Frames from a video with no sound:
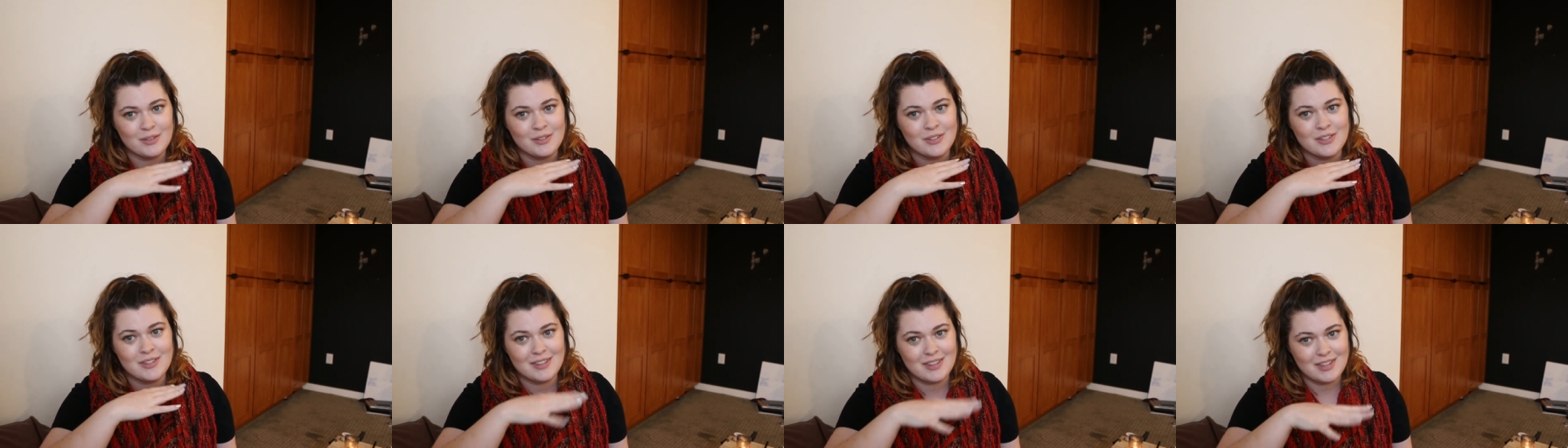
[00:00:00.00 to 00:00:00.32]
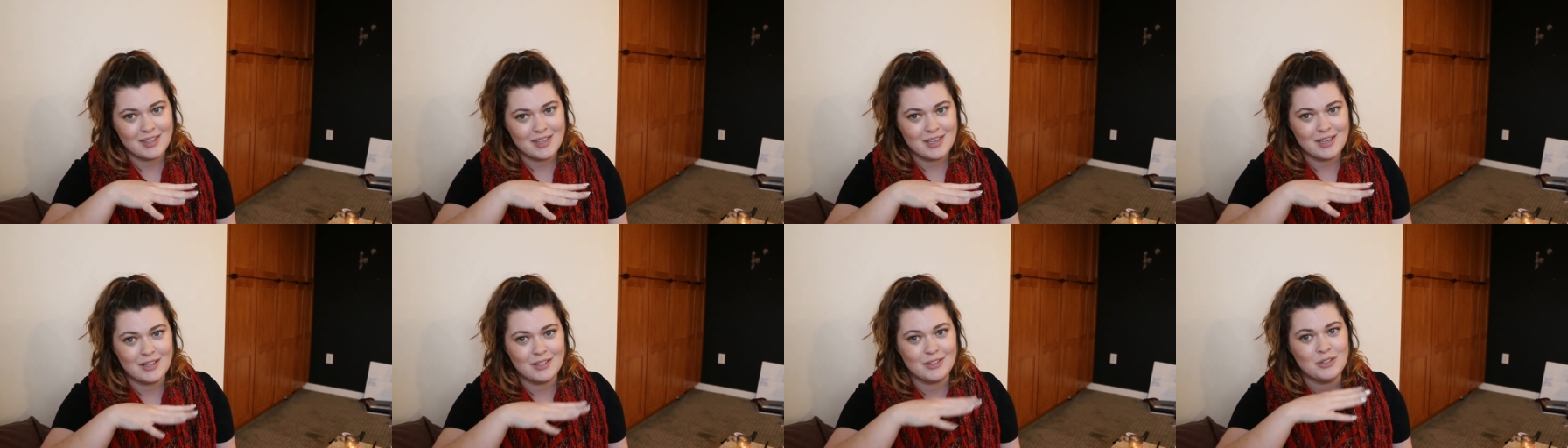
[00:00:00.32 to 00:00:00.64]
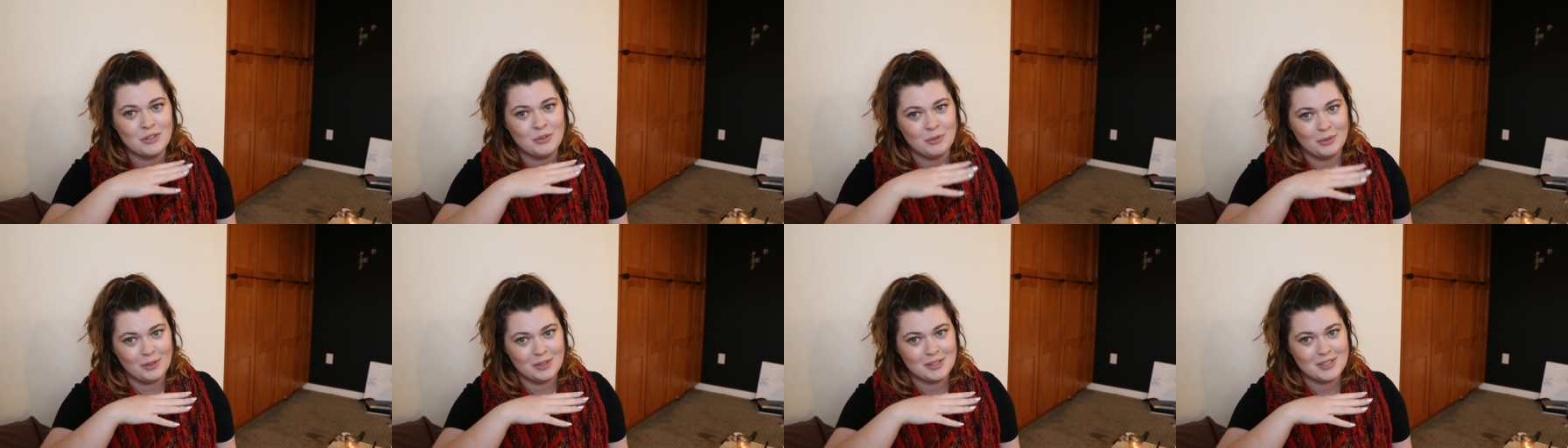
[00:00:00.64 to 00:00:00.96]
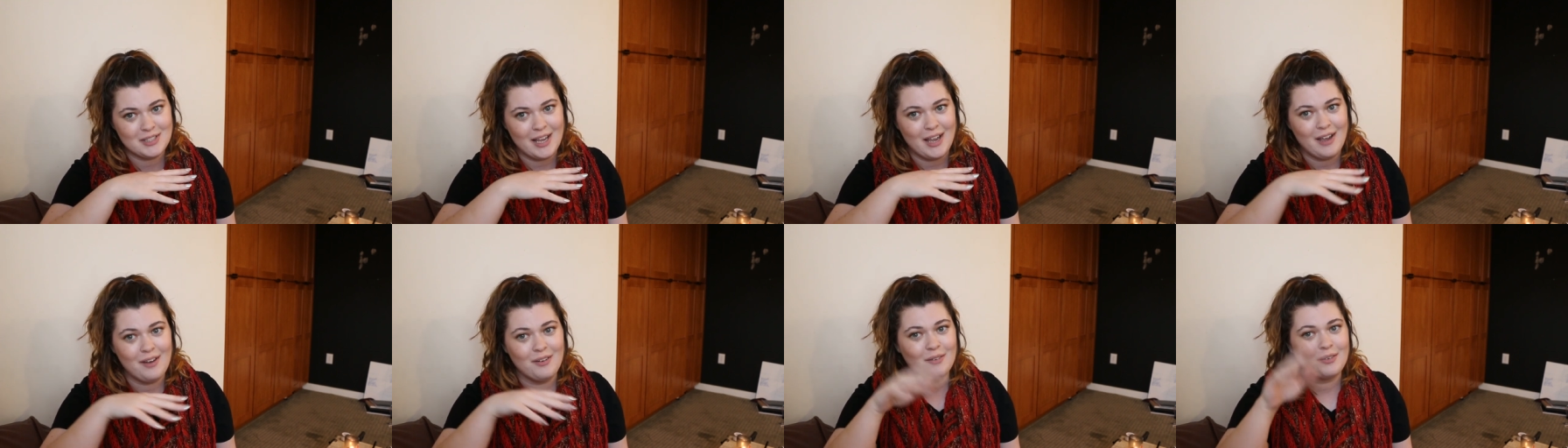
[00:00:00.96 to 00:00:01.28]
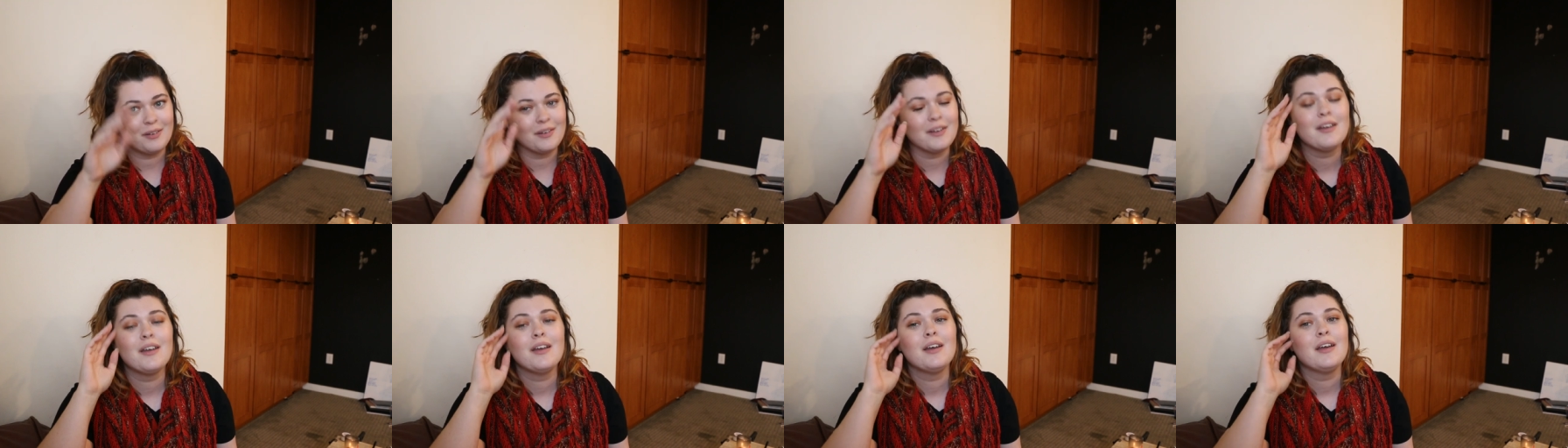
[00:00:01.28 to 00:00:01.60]
It's the tourist
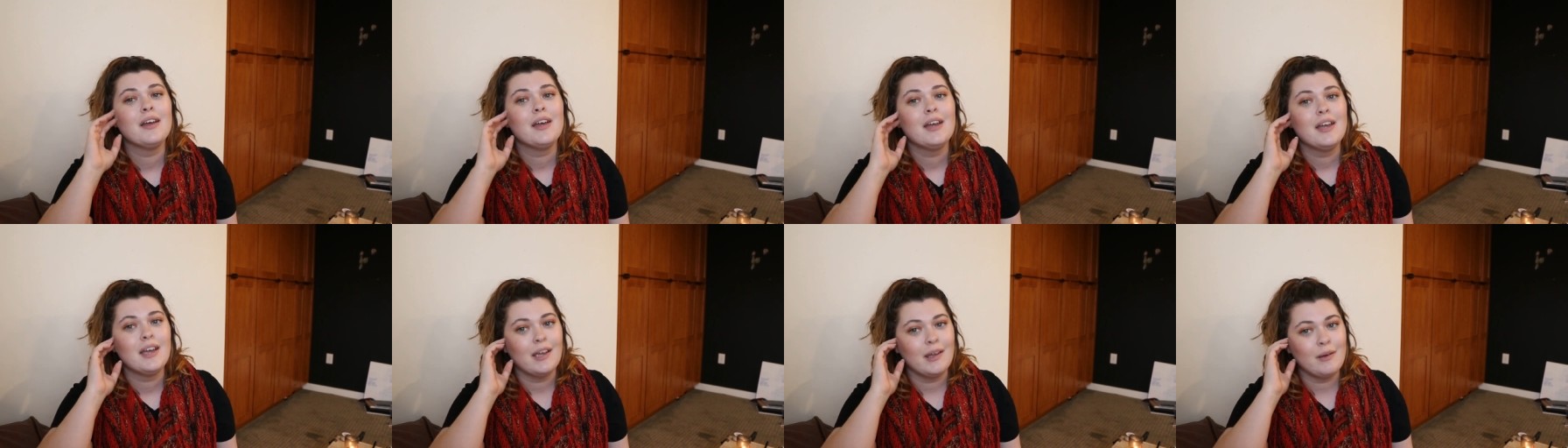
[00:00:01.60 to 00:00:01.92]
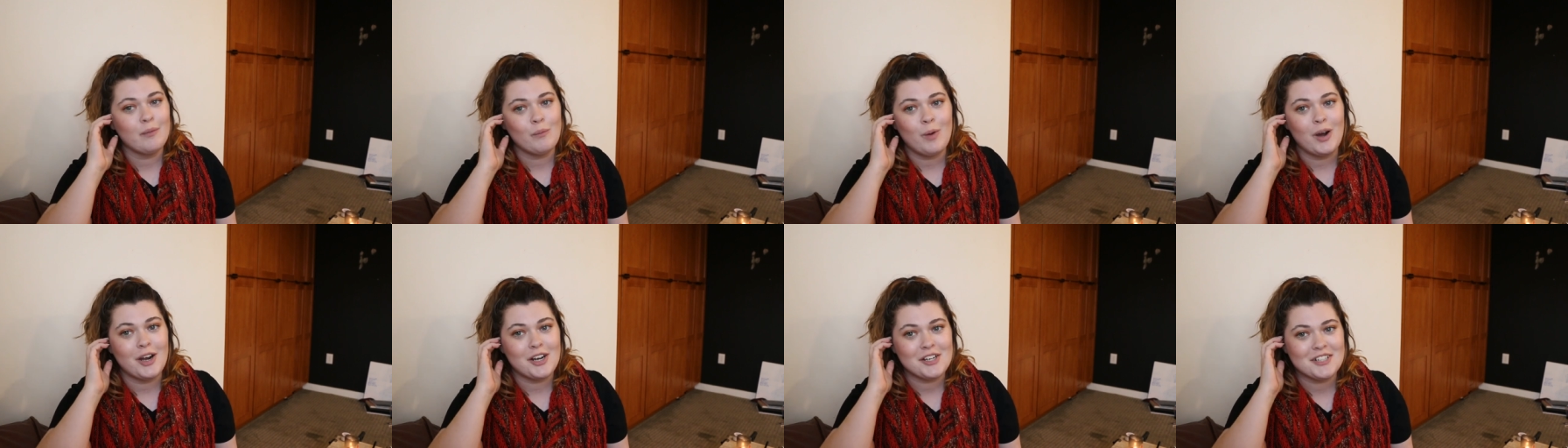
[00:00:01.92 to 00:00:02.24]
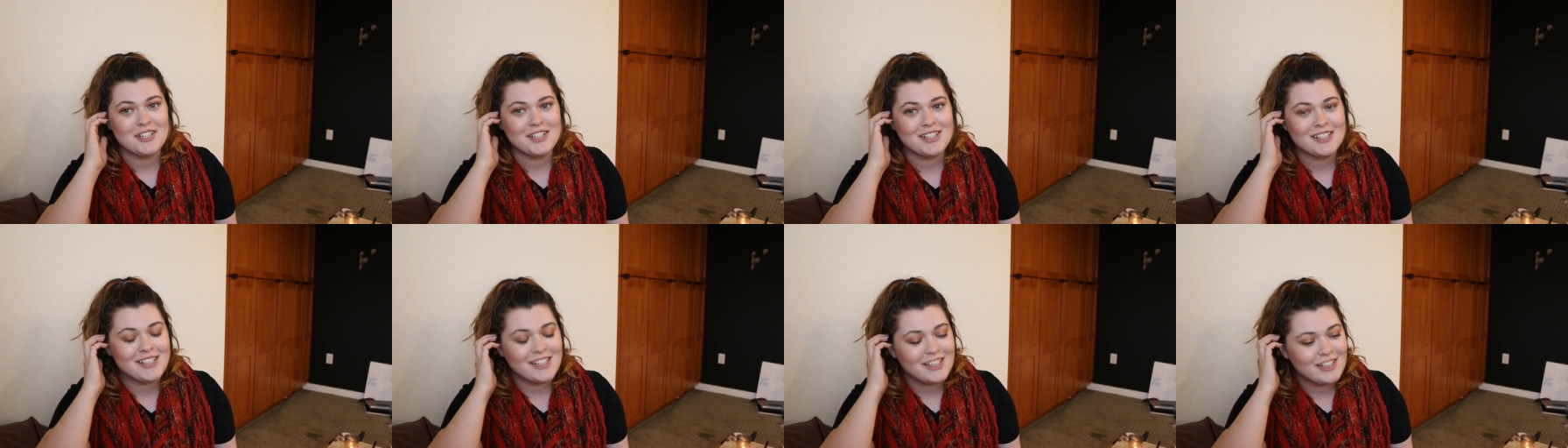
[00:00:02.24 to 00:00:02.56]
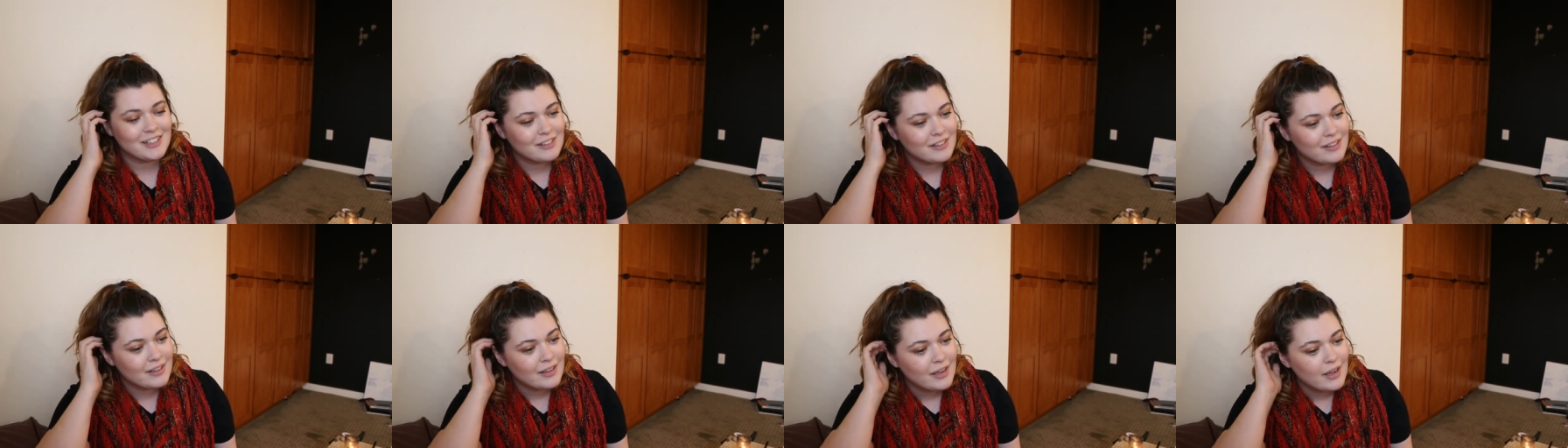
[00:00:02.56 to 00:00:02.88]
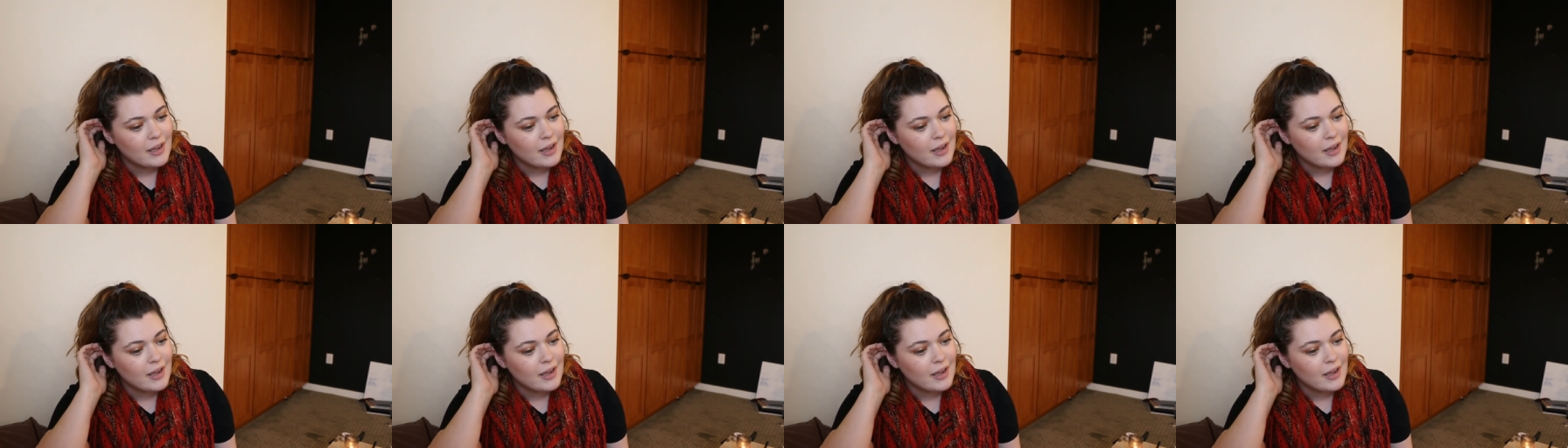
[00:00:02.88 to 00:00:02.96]
town in Washington.